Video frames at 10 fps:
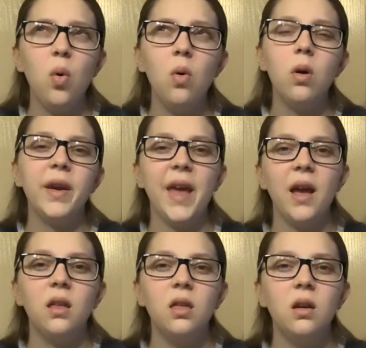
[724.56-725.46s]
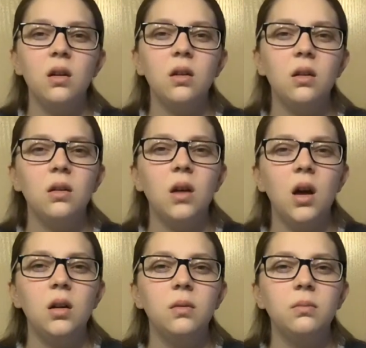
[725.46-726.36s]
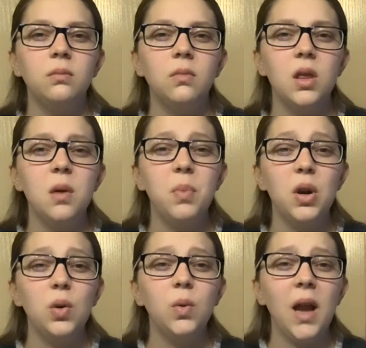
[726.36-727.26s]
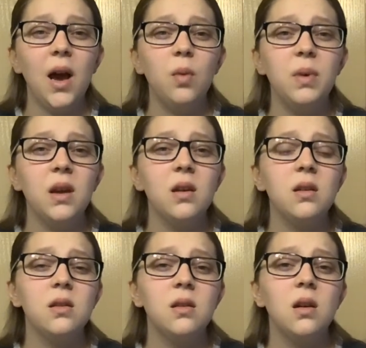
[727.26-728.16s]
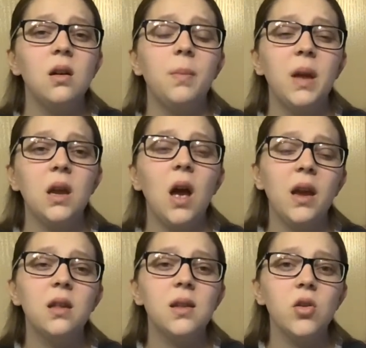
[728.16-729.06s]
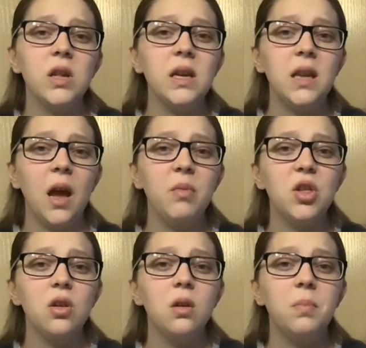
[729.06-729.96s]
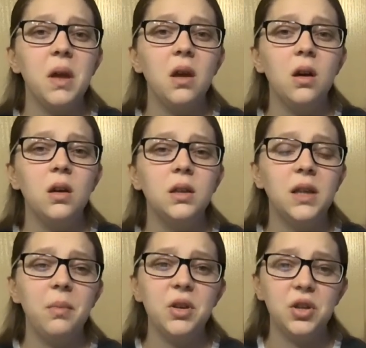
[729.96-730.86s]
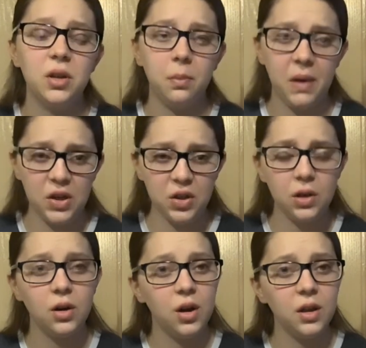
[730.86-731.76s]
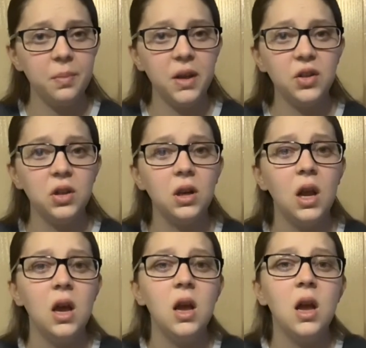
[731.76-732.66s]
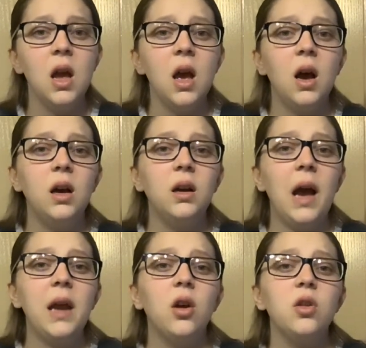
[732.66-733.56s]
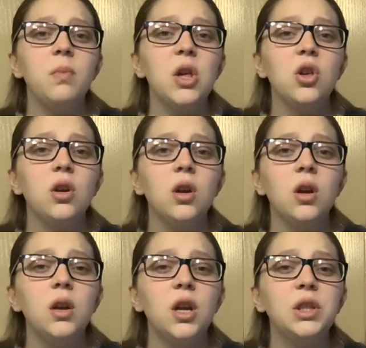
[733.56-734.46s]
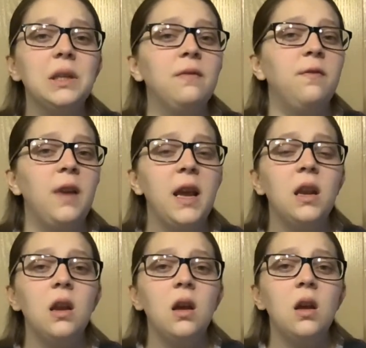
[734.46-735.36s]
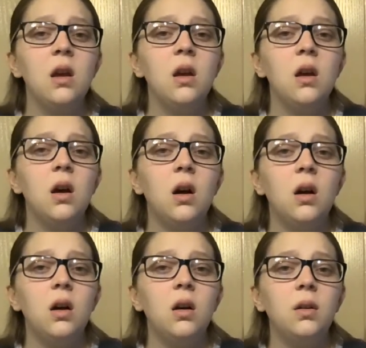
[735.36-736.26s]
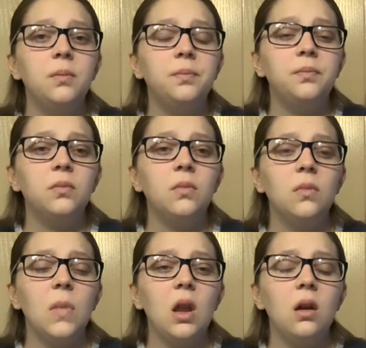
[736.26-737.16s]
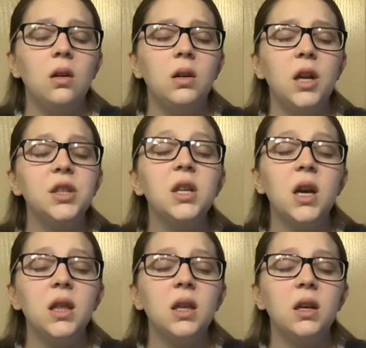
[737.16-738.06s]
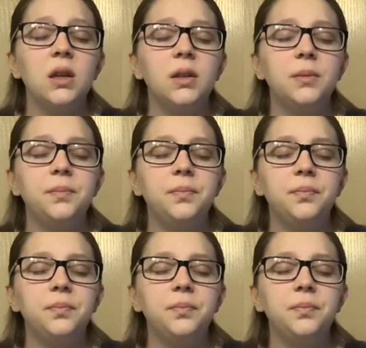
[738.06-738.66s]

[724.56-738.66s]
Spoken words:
or yank the balloon out, because I can seriously damage the patient or hurt the patient. I'd also make sure not to inflate, not to cut the